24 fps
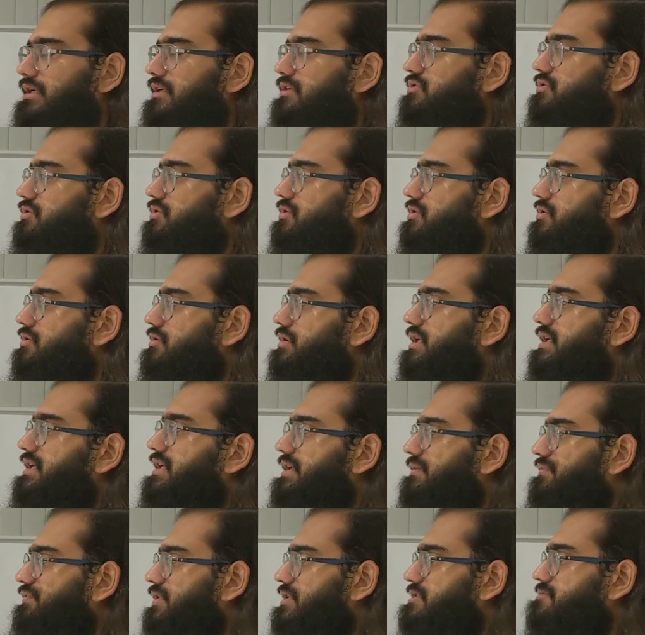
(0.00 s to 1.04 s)
So the
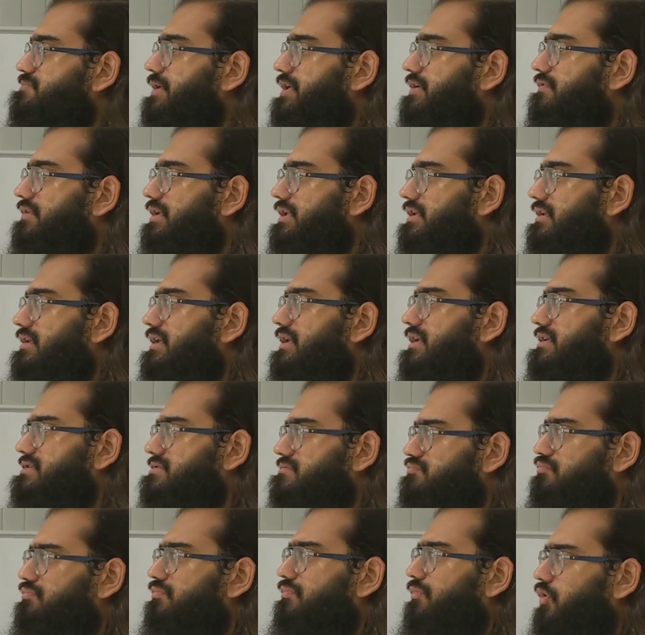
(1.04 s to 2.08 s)
difference between
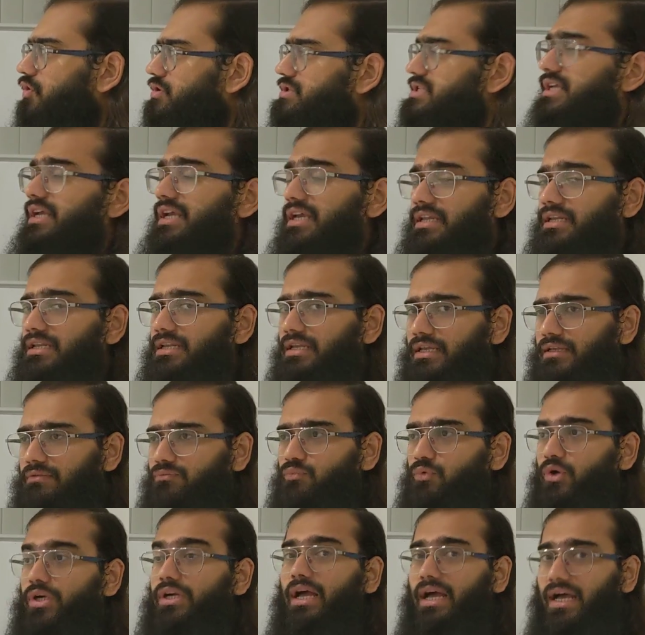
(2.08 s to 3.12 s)
is mostly
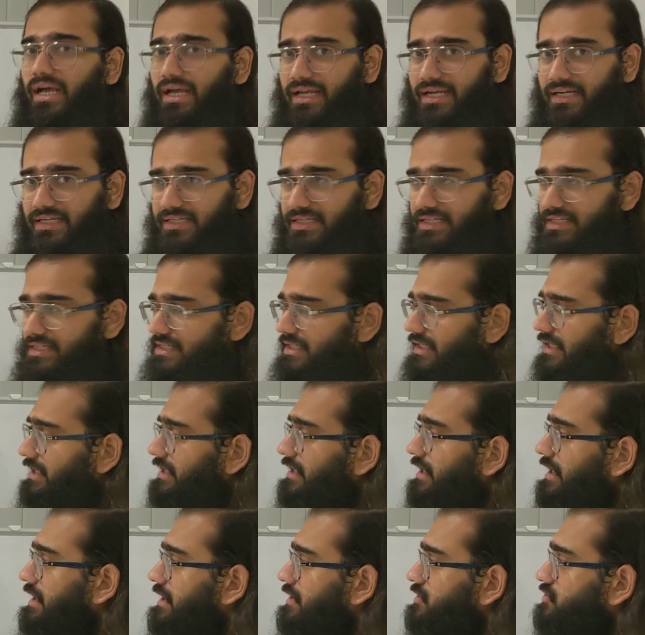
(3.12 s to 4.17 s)
in what I
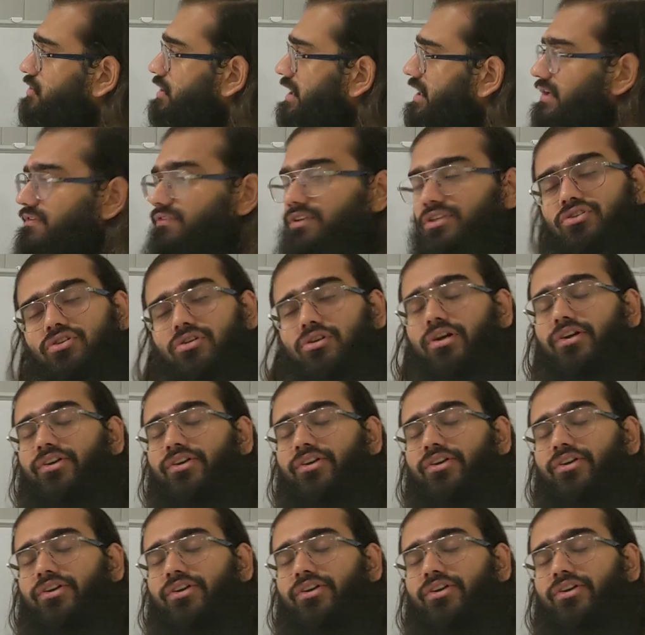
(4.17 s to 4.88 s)
understand. So individual